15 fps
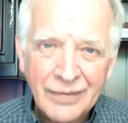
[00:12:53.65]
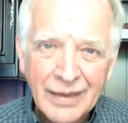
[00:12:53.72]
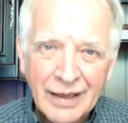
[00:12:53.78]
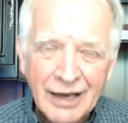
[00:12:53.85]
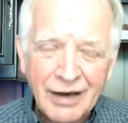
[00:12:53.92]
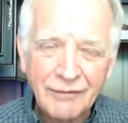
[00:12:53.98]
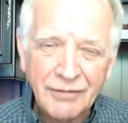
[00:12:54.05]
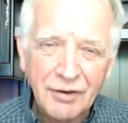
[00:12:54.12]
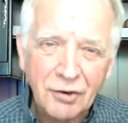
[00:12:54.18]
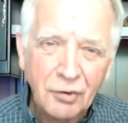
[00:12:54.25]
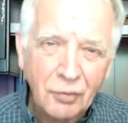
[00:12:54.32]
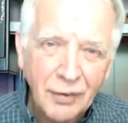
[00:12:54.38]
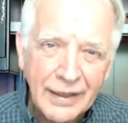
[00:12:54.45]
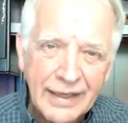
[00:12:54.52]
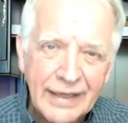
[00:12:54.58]
of the
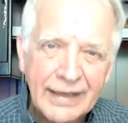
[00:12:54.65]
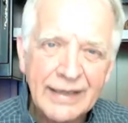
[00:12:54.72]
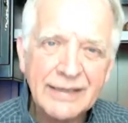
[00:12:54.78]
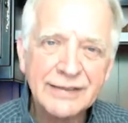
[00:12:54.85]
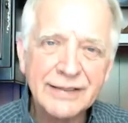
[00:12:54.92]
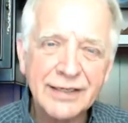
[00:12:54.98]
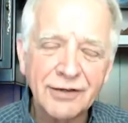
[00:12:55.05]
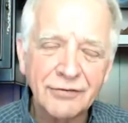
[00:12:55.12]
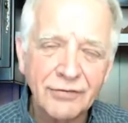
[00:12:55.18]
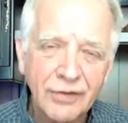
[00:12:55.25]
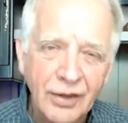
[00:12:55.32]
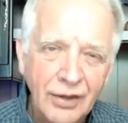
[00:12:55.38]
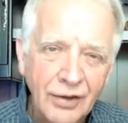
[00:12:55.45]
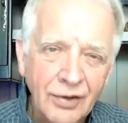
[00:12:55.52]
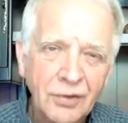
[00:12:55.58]
greatness of
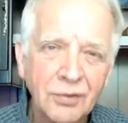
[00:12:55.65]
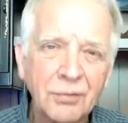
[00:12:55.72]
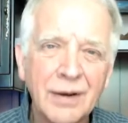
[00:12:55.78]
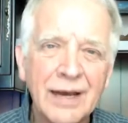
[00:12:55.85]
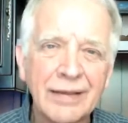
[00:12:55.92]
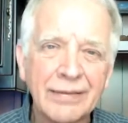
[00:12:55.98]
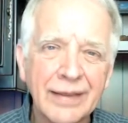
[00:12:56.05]
you on the